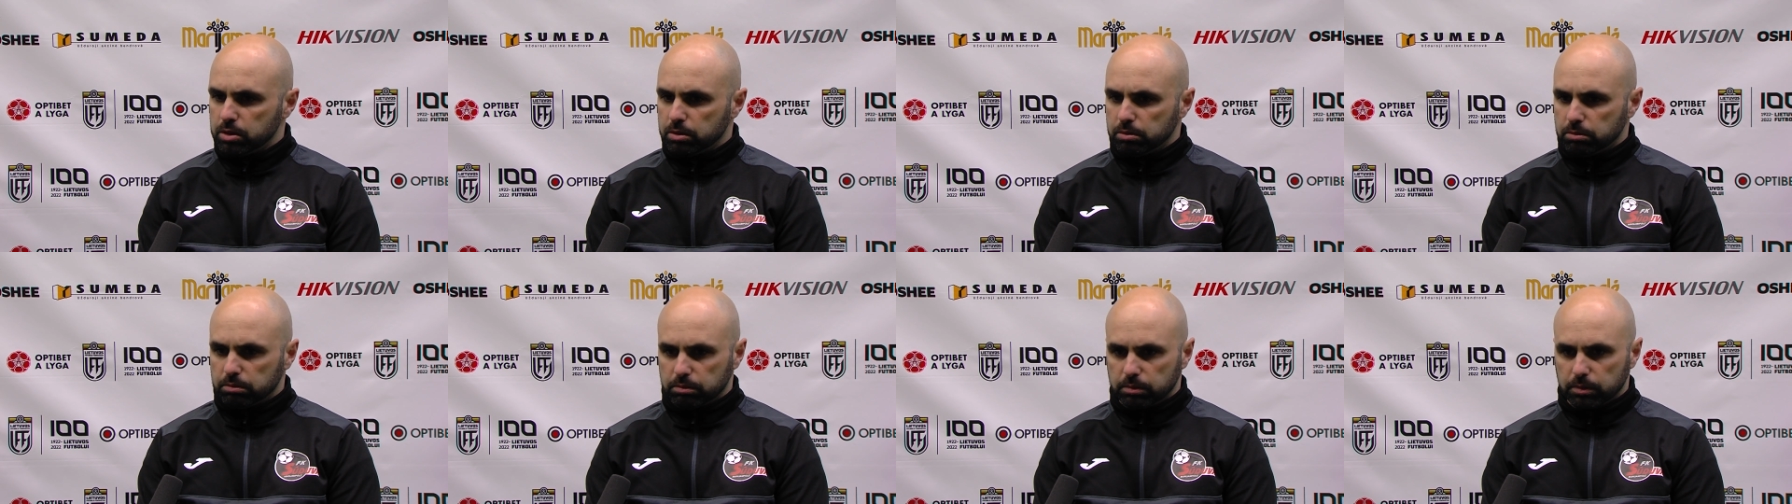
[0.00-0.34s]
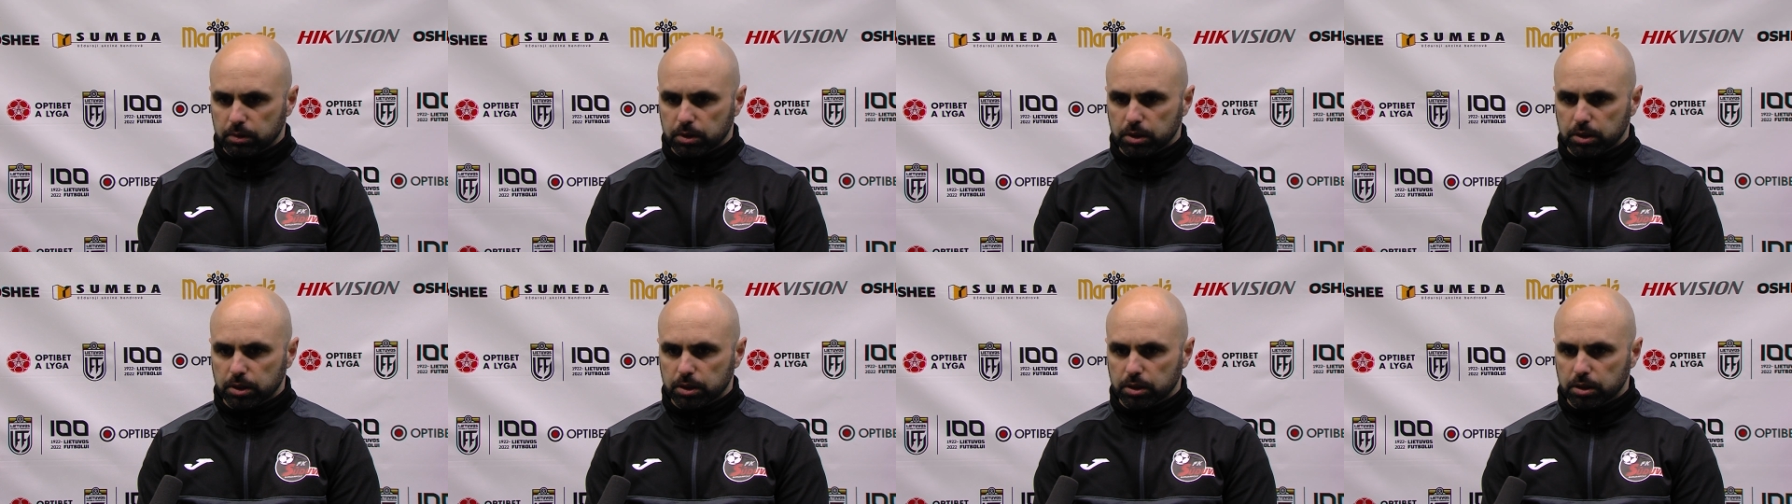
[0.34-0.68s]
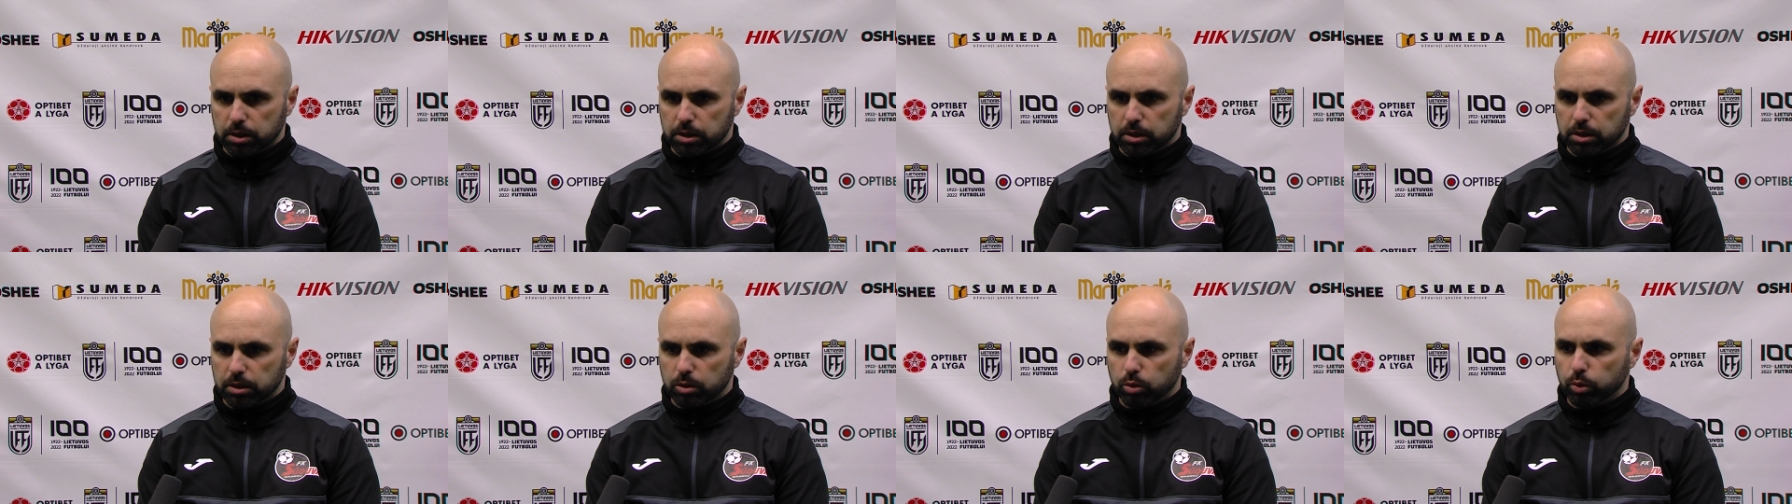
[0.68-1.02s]

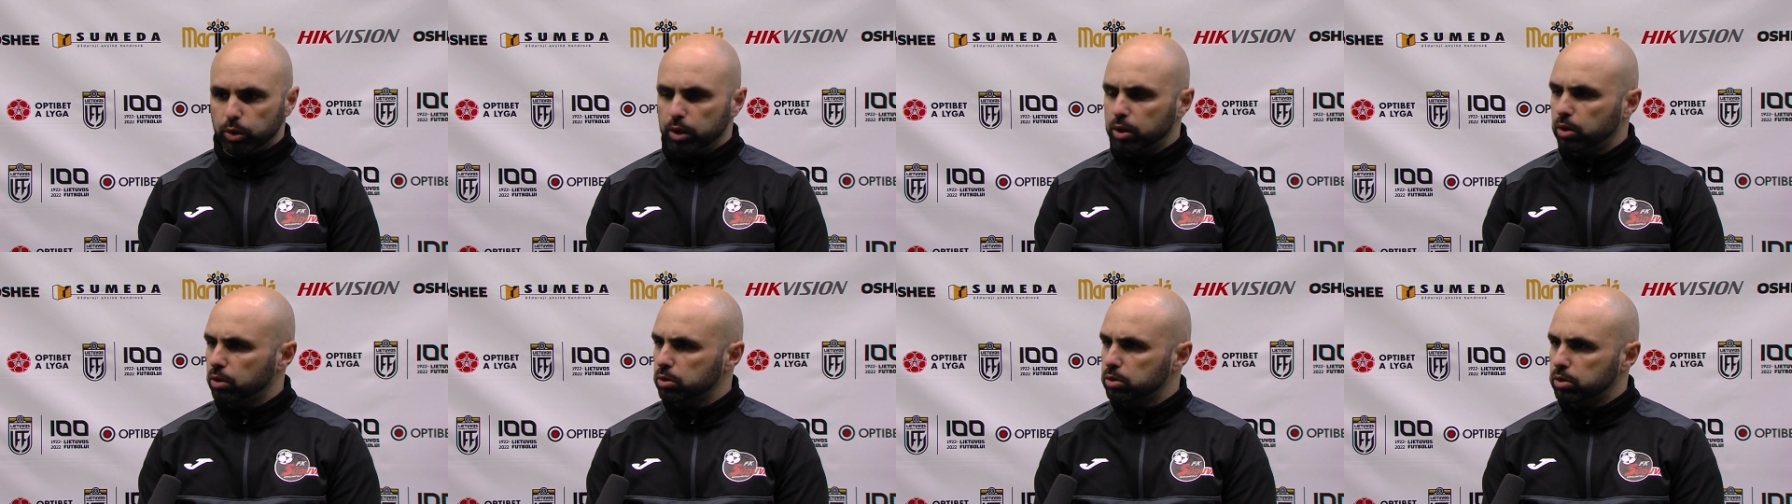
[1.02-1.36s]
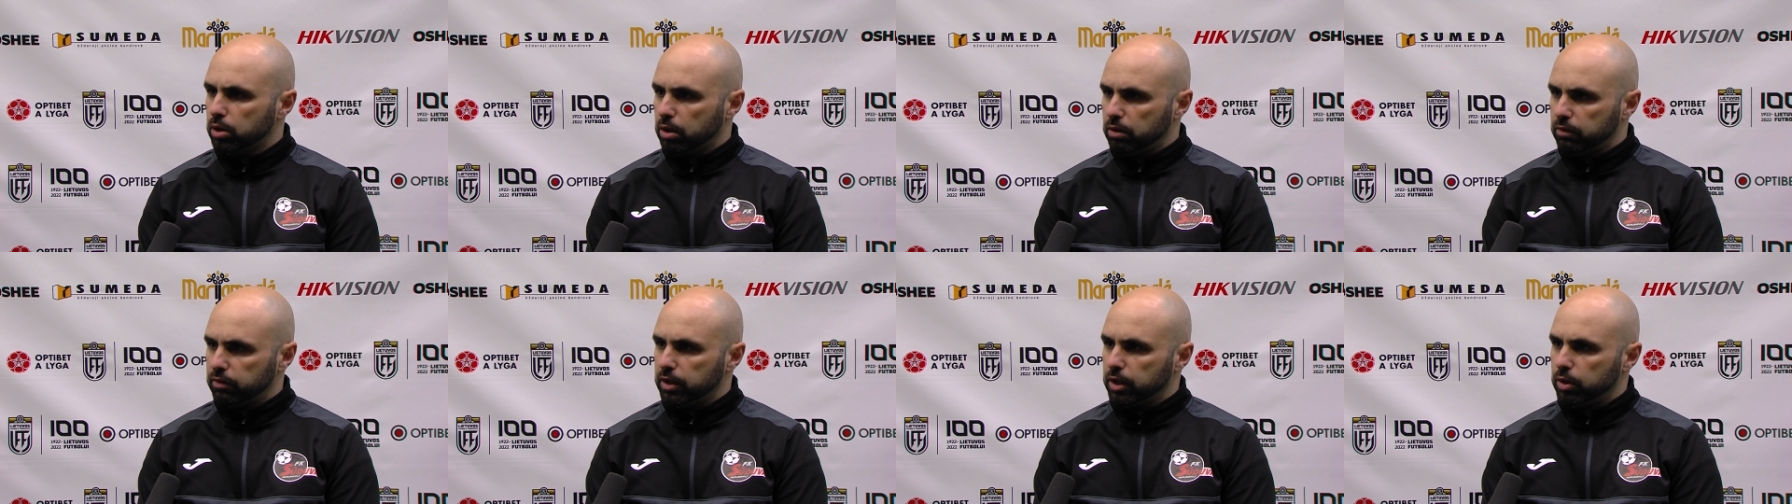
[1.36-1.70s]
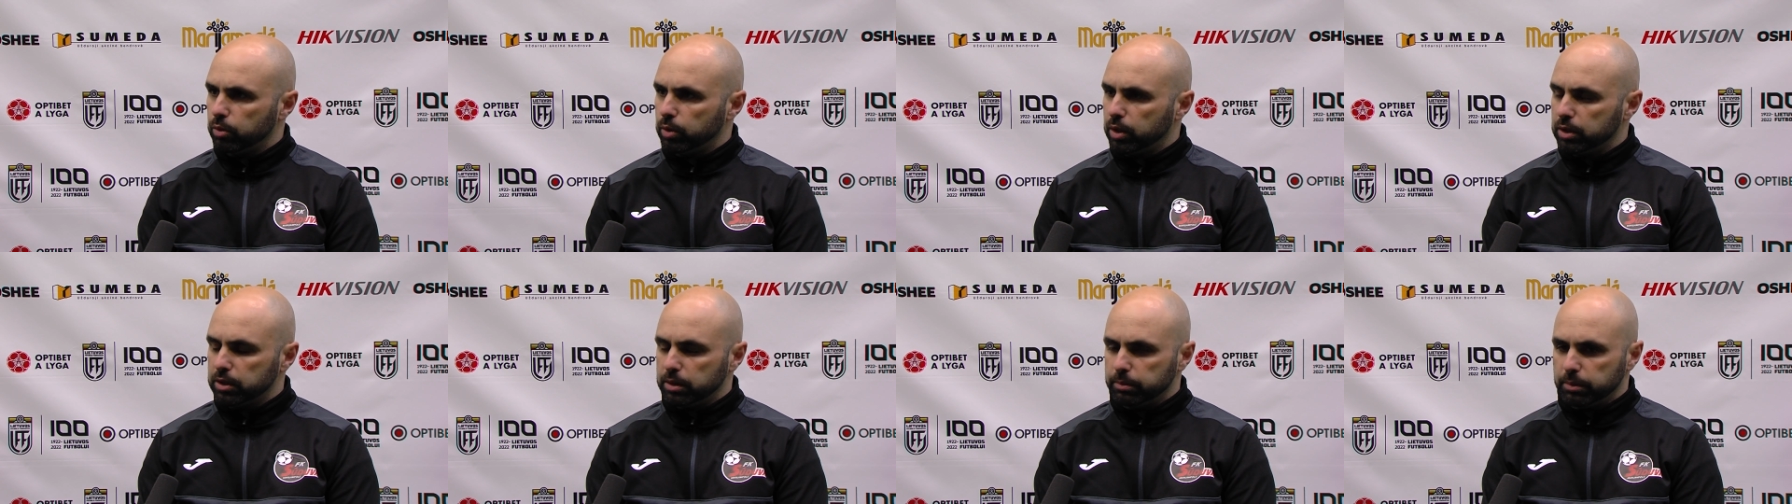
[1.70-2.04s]
Uh, we control very
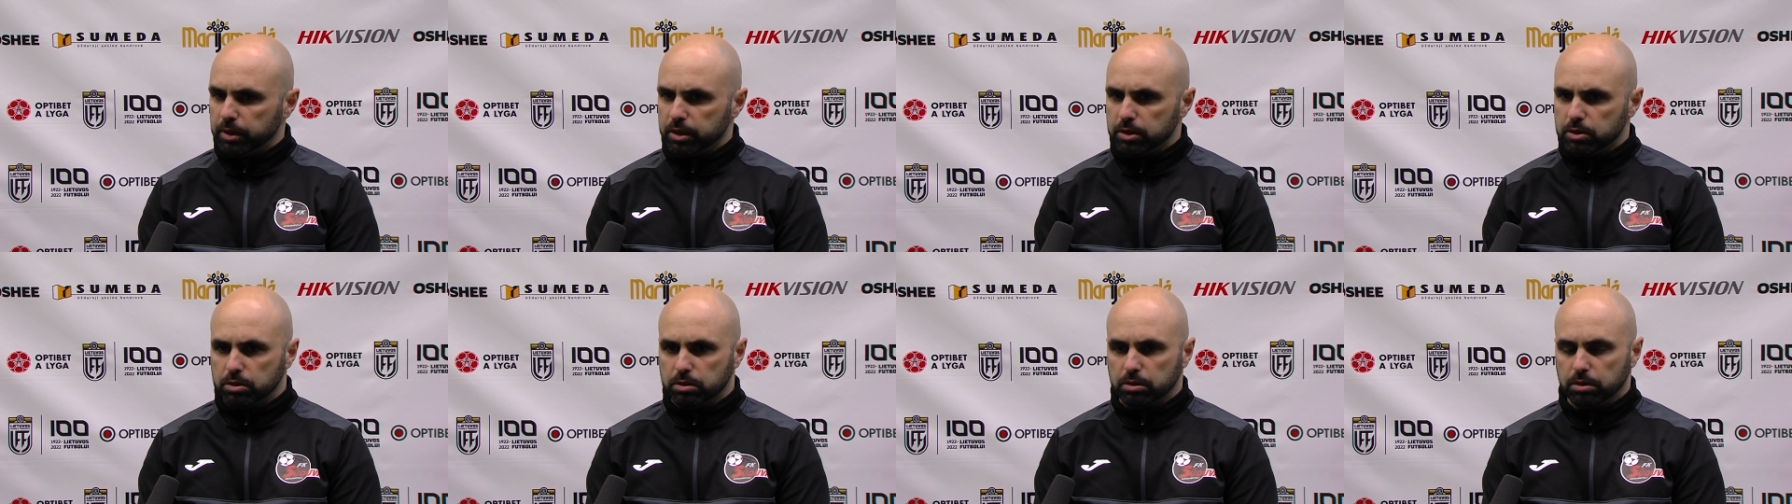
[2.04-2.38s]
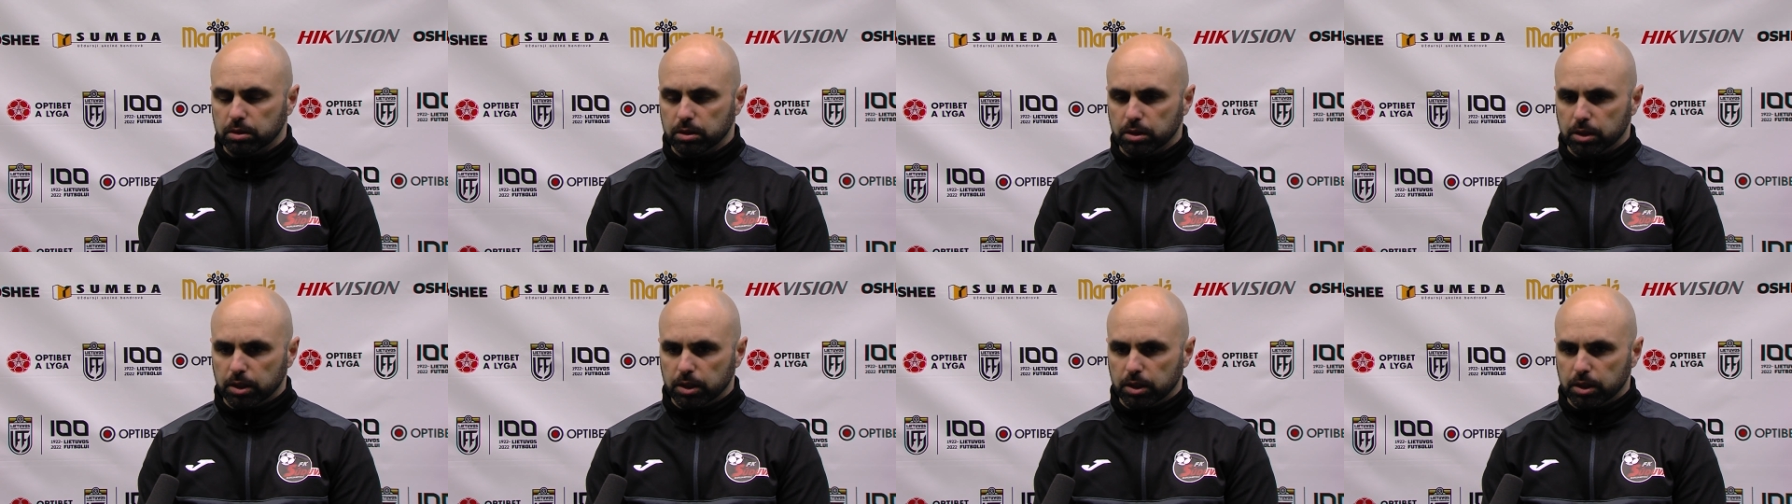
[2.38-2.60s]
well the match.